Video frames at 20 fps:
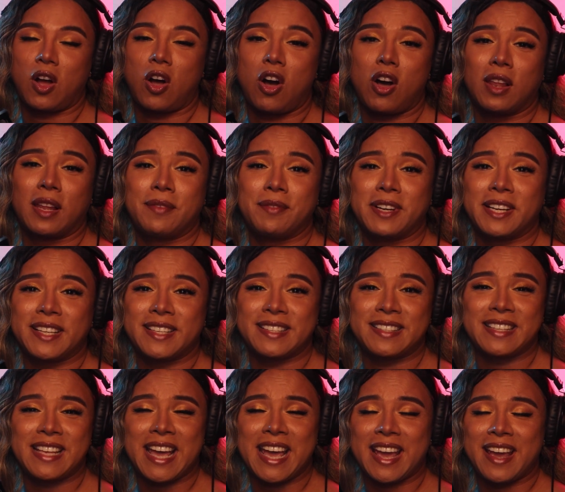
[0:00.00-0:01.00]
All I'm going to
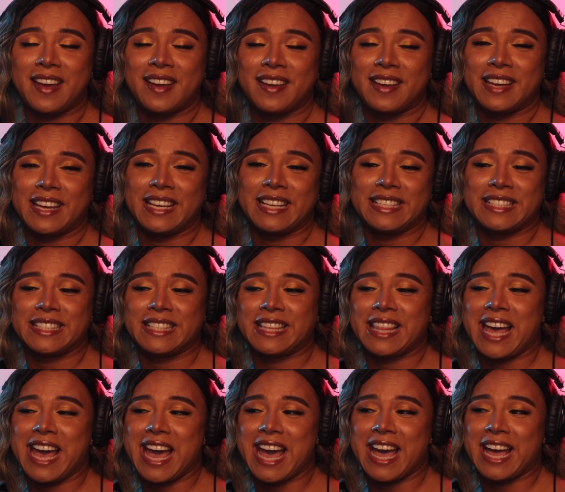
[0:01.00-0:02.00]
say is
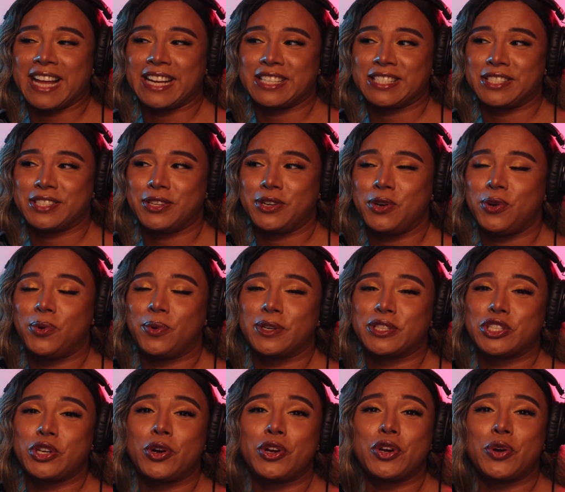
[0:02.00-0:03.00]
that who
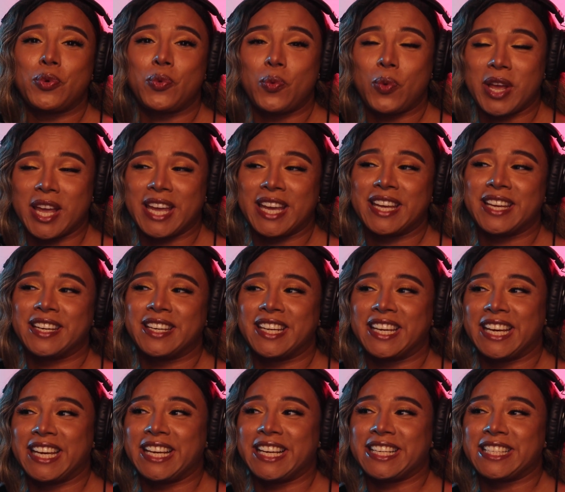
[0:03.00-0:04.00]
is going to win
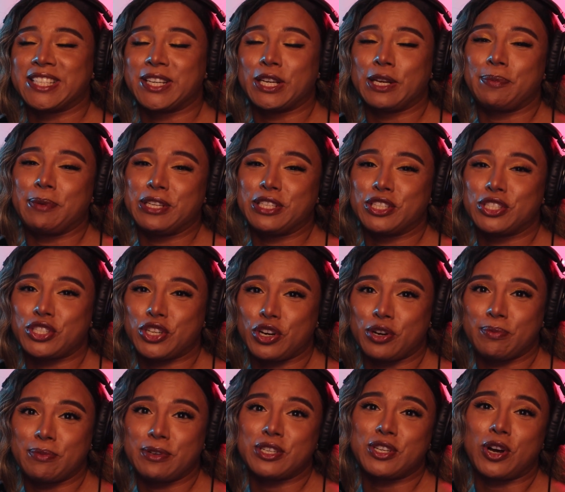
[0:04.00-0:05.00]
is going to be
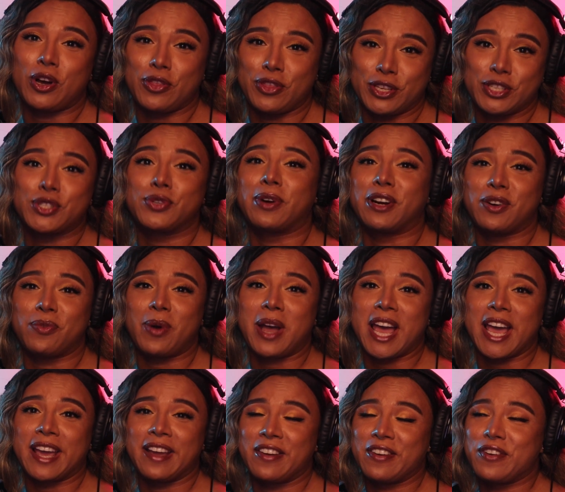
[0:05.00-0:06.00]
determined on this
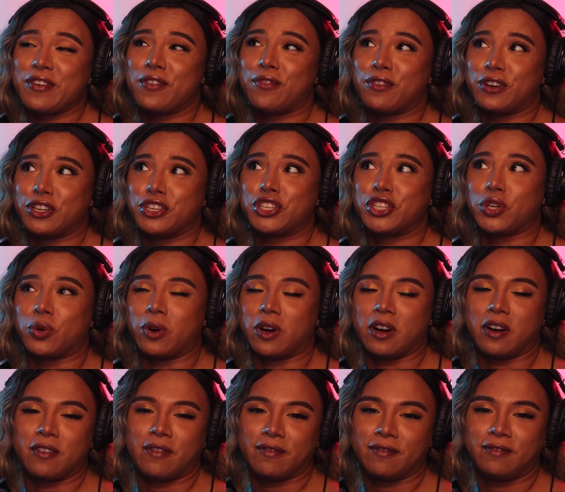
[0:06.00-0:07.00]
runway, for
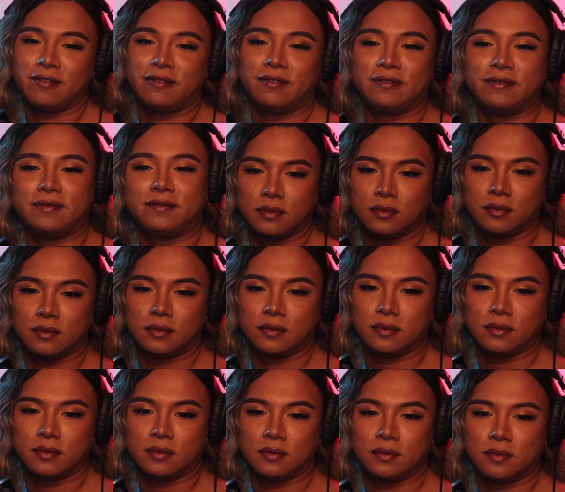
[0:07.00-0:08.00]
sure.
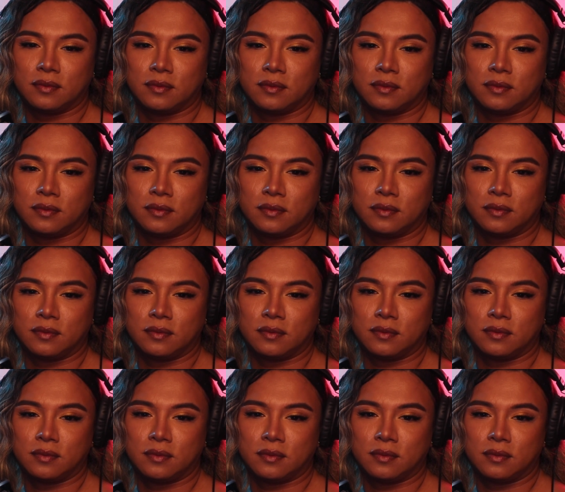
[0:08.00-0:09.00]
The truth is, I
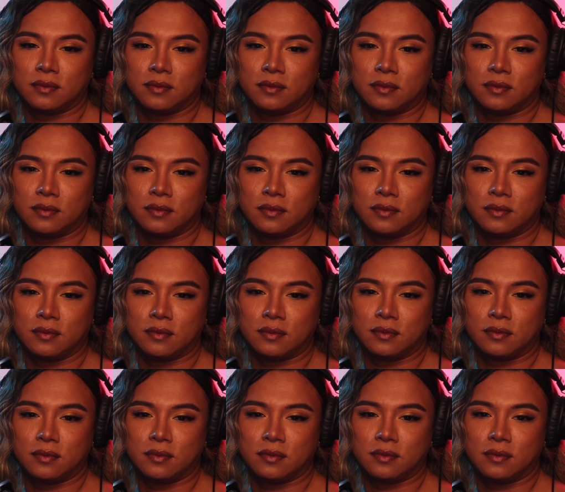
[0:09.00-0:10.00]
just, I get so
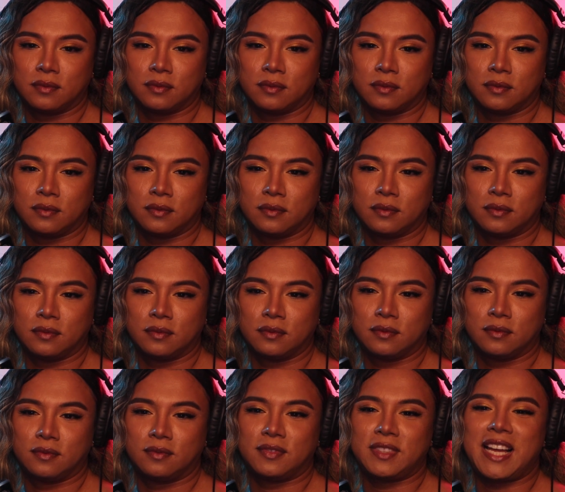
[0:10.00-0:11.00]
emotional
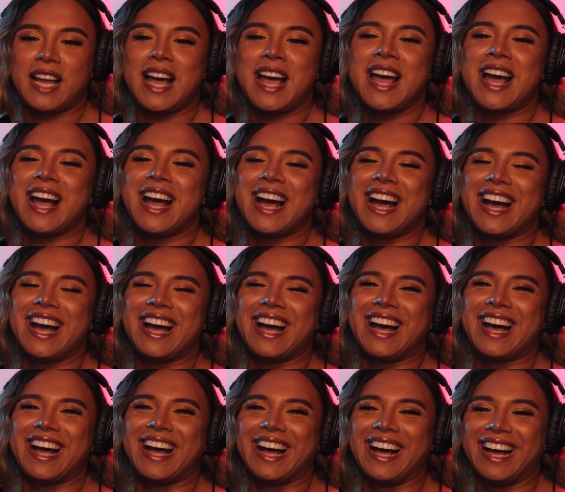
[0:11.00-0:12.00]
whenever
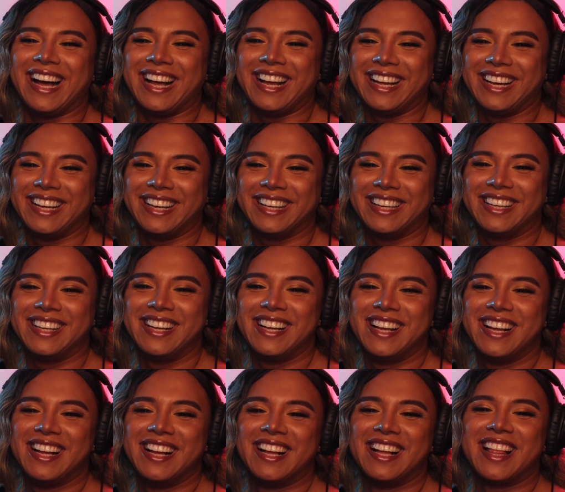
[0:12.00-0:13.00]
I
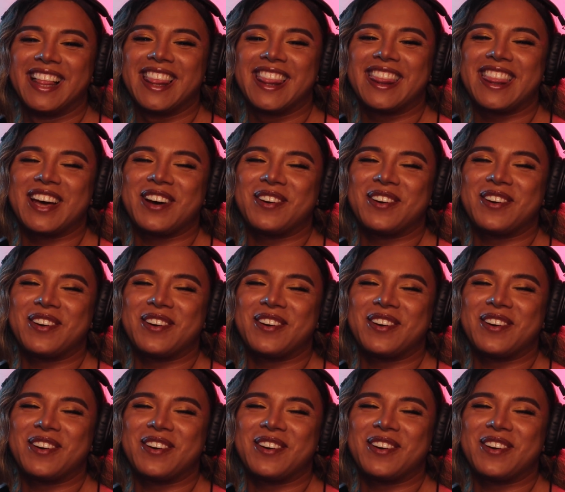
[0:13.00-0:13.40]
come.